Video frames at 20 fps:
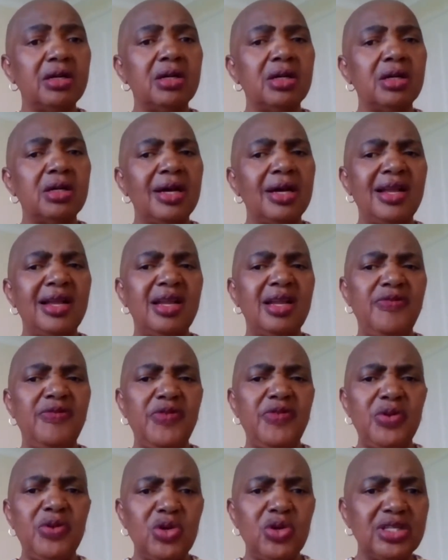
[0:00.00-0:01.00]
And if you
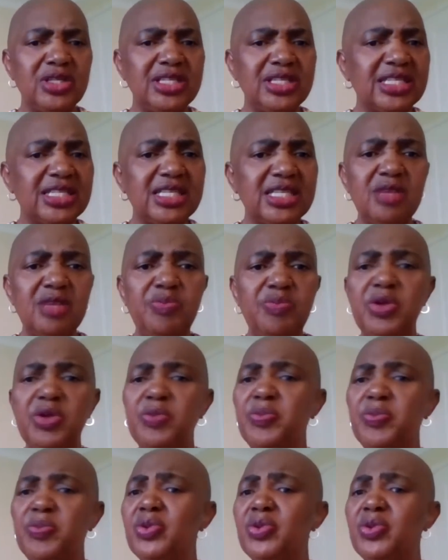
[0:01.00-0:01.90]
don't see people,